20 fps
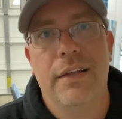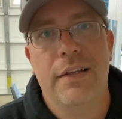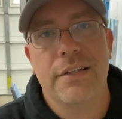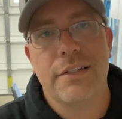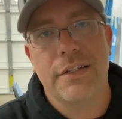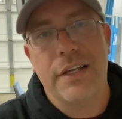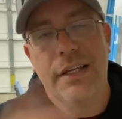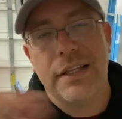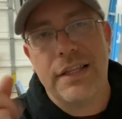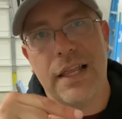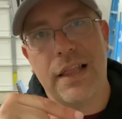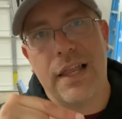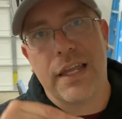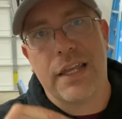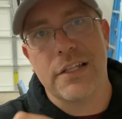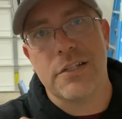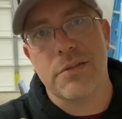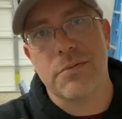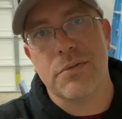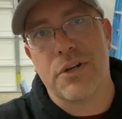So hit that like
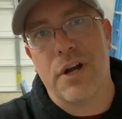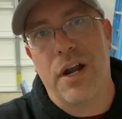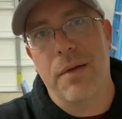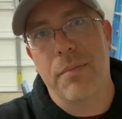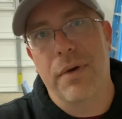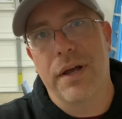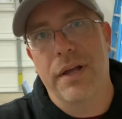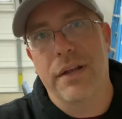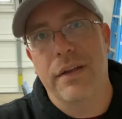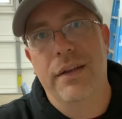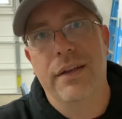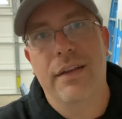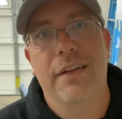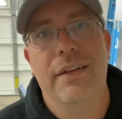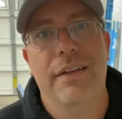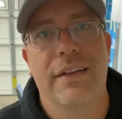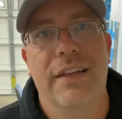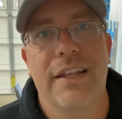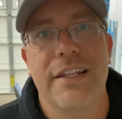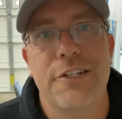and subscribe button.
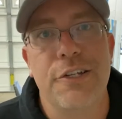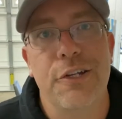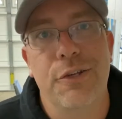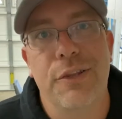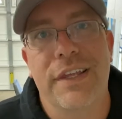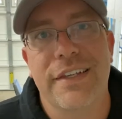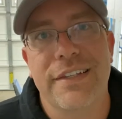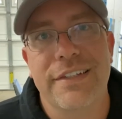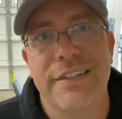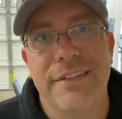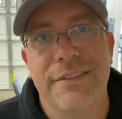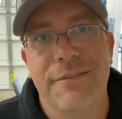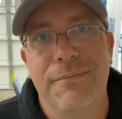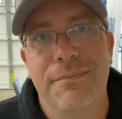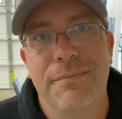Let's do this.